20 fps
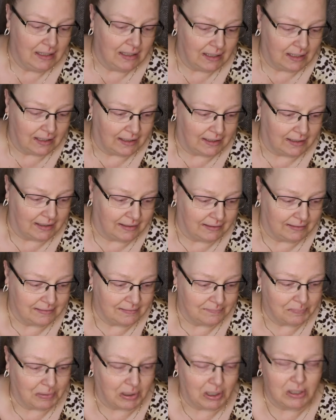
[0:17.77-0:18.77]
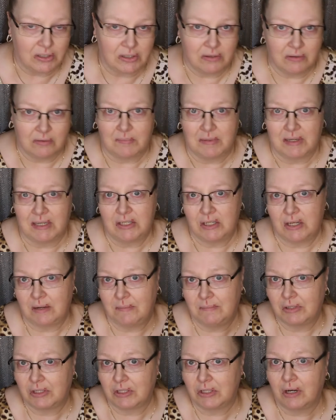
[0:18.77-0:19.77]
part 2 of my
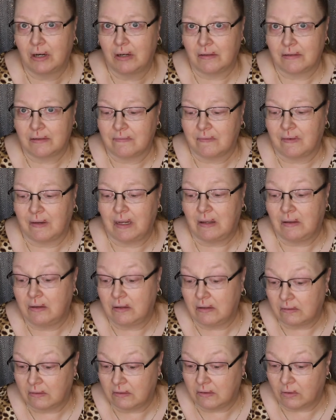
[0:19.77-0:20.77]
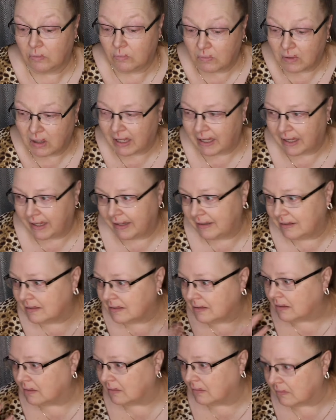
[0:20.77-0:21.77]
James Charles video, you'll know why.
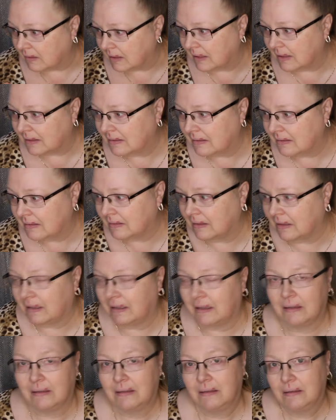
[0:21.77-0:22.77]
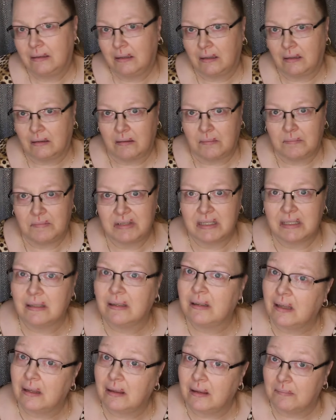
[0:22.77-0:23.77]
So that's, you know, I'm still
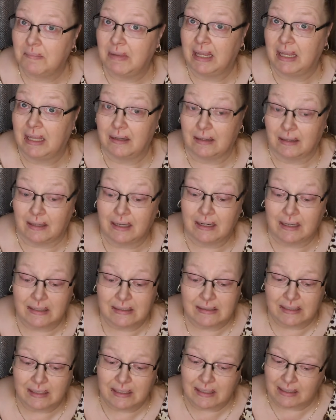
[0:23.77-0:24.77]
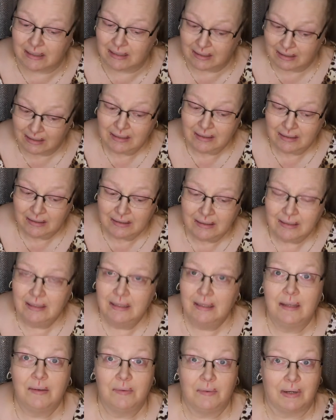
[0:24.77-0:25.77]
on the mend. Like I said,
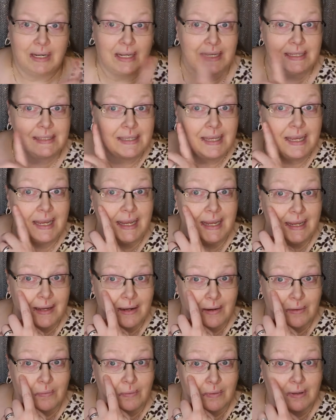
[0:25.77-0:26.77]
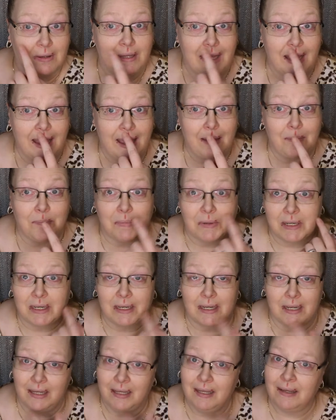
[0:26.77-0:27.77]
when I say it really
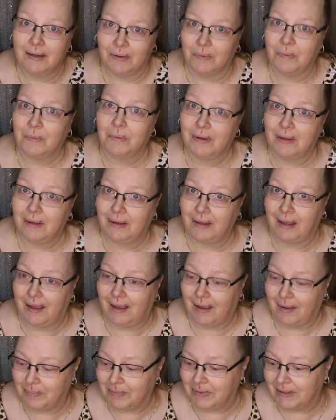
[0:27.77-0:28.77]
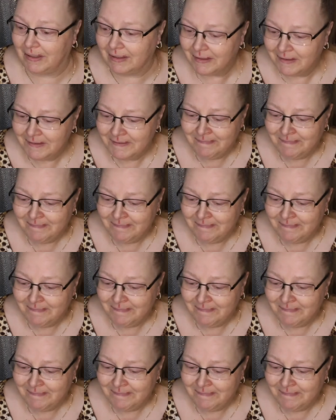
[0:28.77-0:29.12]
happened, it really happened.